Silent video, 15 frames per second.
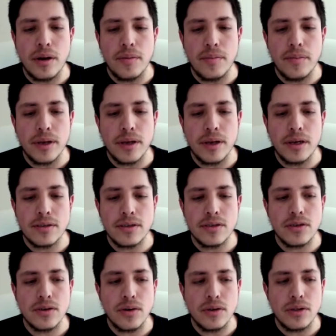Because
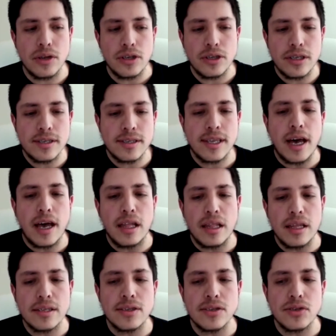so there's this guy I
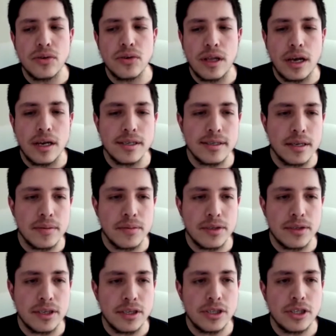listen to a lot. His name is
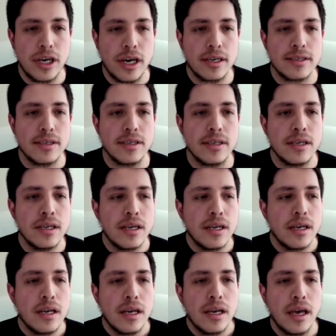Dean Jackson.
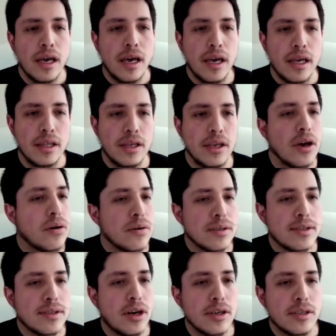And he always
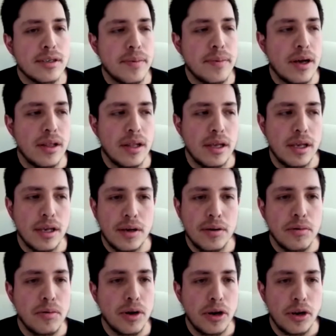talks about, like,
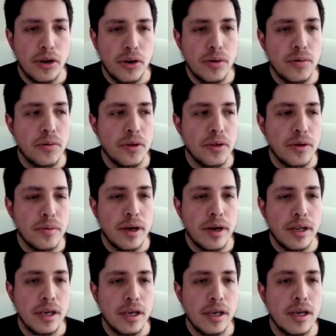what are you doing with your
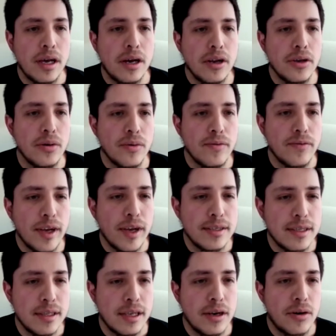money? Are you
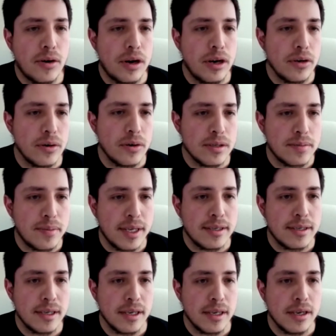investing it, or are you
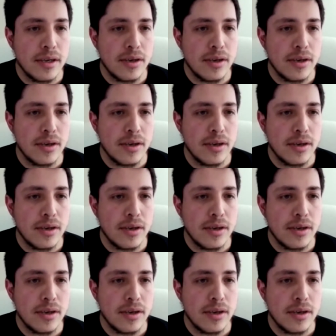expensing it?